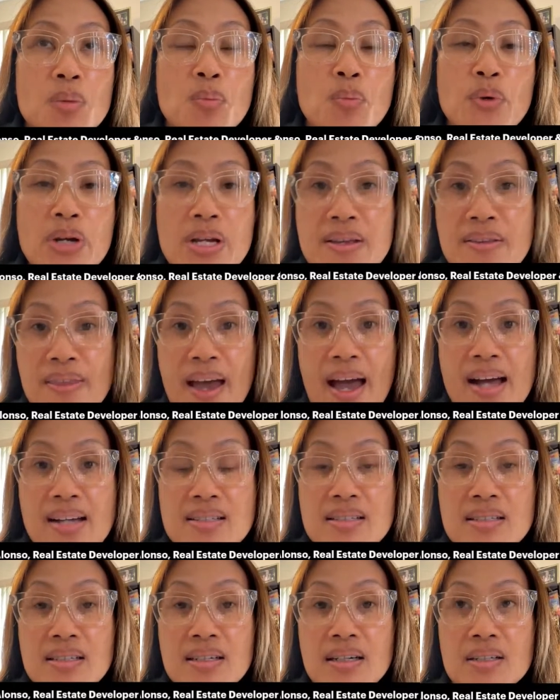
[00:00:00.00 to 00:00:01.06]
bring
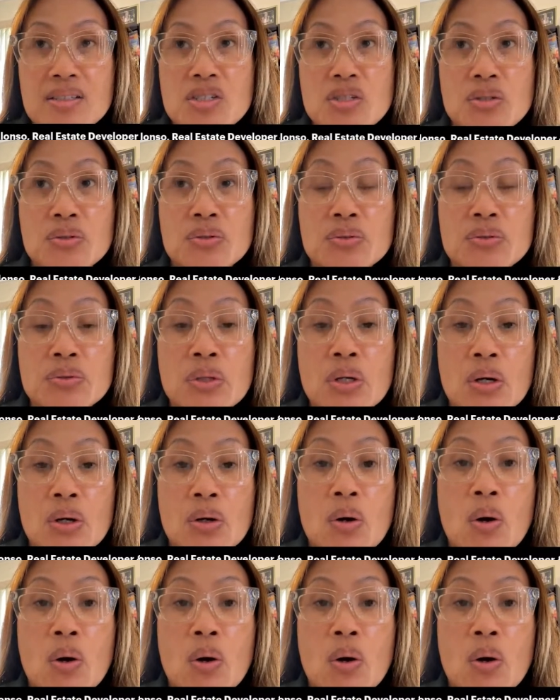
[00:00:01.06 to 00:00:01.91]
that to